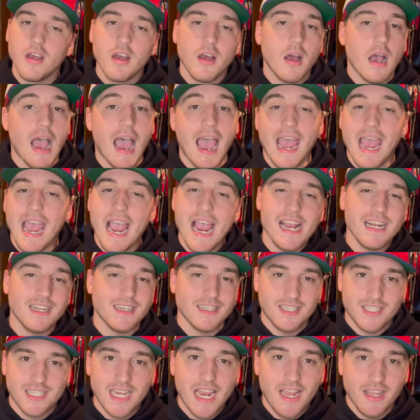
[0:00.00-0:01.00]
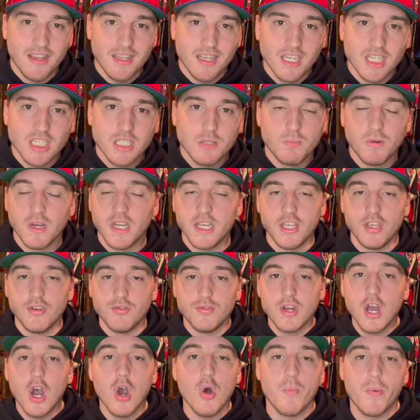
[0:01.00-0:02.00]
I hate to say this, but
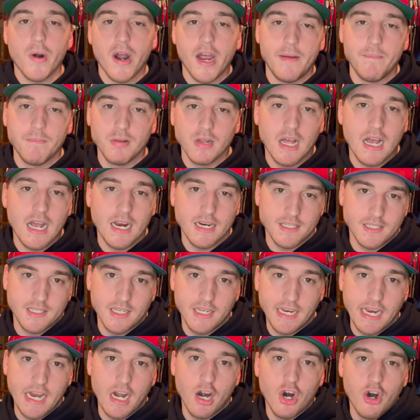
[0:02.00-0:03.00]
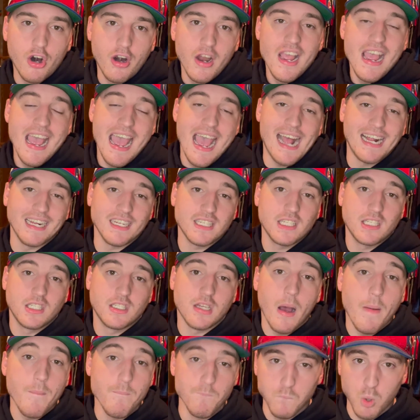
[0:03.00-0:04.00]
Brian Bulaga is going to get hurt at
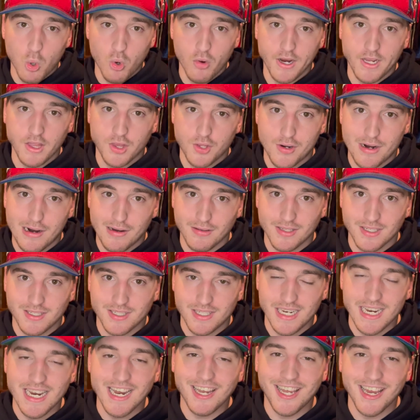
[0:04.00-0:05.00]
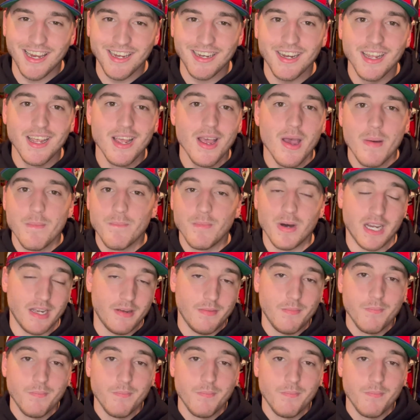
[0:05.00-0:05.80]
some point throughout the season. But